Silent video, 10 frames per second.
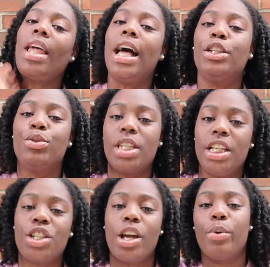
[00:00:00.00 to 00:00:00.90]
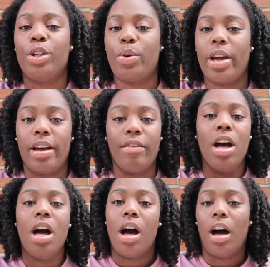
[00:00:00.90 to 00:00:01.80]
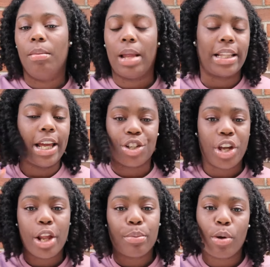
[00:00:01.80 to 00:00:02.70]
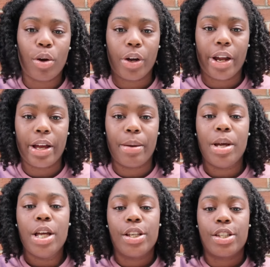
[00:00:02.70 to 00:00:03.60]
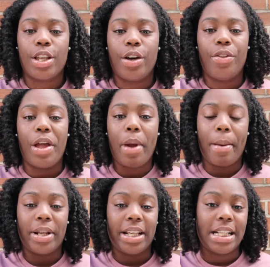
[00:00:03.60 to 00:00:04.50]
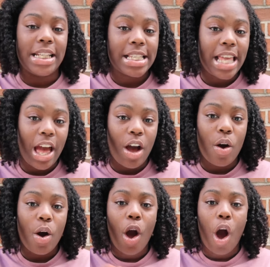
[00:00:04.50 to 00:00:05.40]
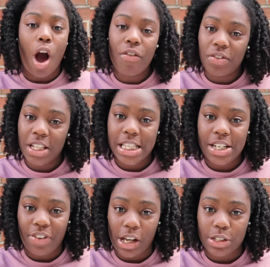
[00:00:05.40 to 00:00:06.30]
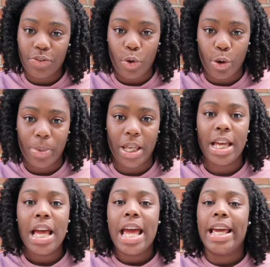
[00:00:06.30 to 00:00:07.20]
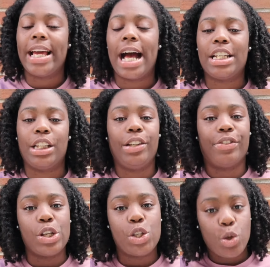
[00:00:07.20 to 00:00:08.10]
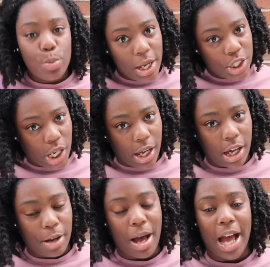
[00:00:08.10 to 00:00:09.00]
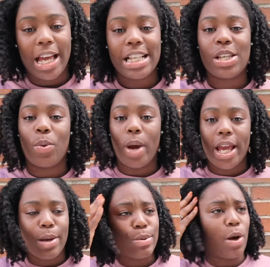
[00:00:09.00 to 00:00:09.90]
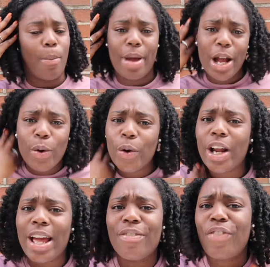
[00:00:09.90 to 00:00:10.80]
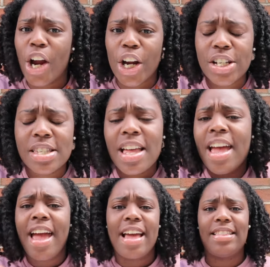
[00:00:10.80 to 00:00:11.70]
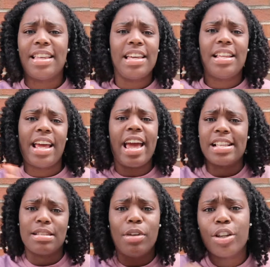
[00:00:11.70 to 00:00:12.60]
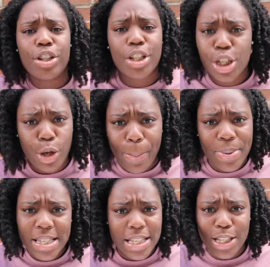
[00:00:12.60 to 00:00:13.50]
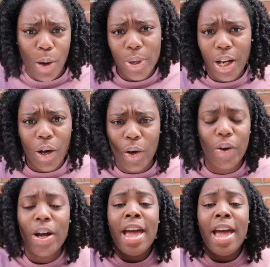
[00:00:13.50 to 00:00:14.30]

I do teach and we do have um, like the educator program. So they were able to get a discount off of this device for me it got delivered to my job i had to wait it was on back order at first and then it had some other discrepancies going on